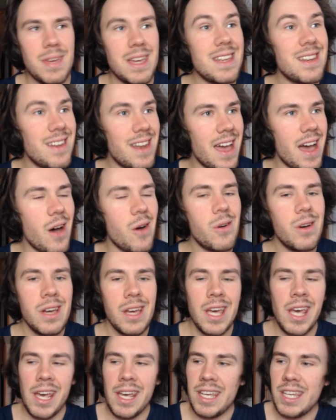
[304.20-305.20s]
in now,
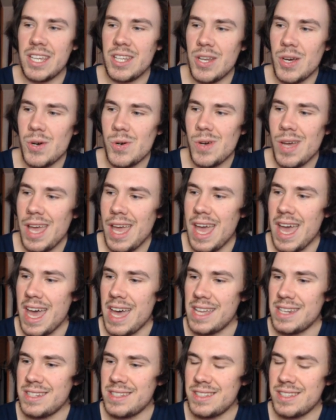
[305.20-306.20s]
you know,
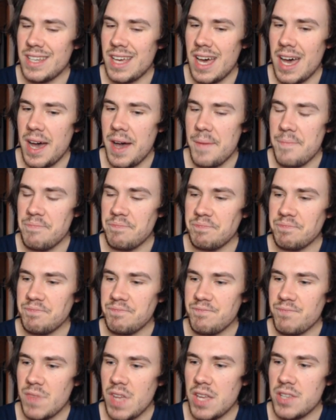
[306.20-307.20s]
and
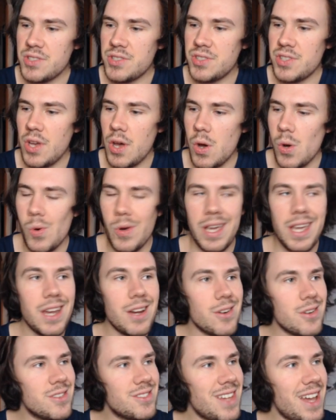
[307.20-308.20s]
so
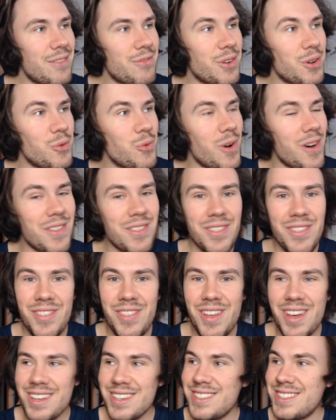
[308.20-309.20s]
here is everyone
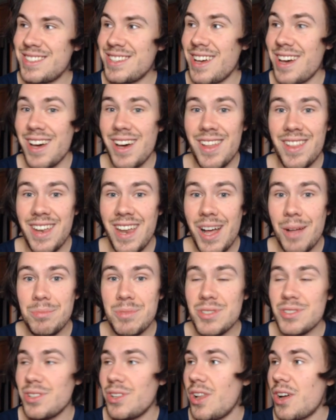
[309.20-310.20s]
that
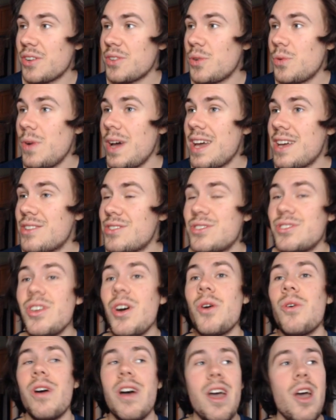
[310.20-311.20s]
helped us along the way.
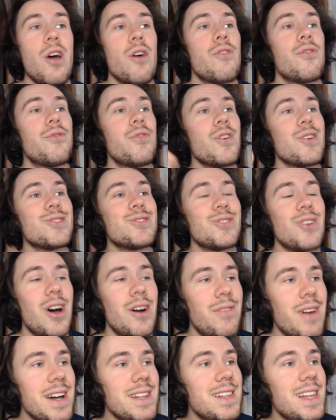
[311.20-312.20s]
So first
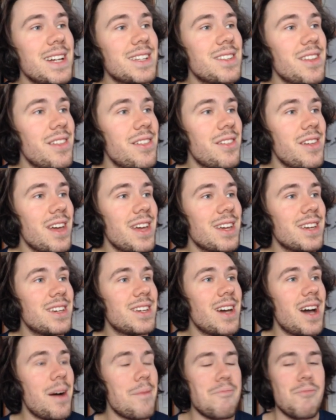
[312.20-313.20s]
off, I'd like to thank,
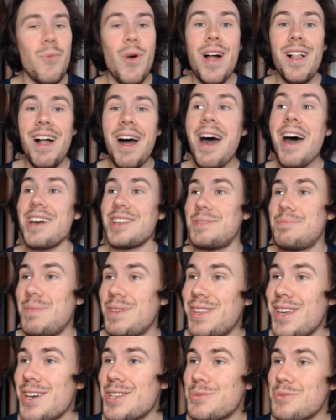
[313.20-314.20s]
well, us,
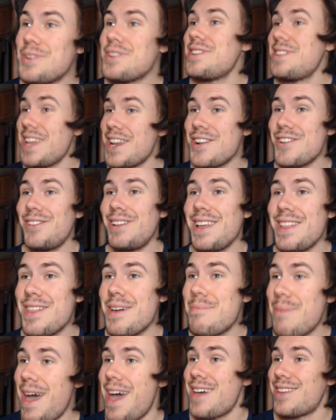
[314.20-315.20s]
because we're literally
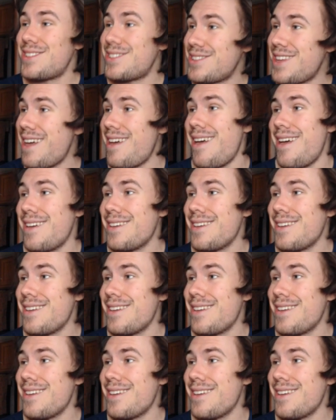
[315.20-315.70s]
the best.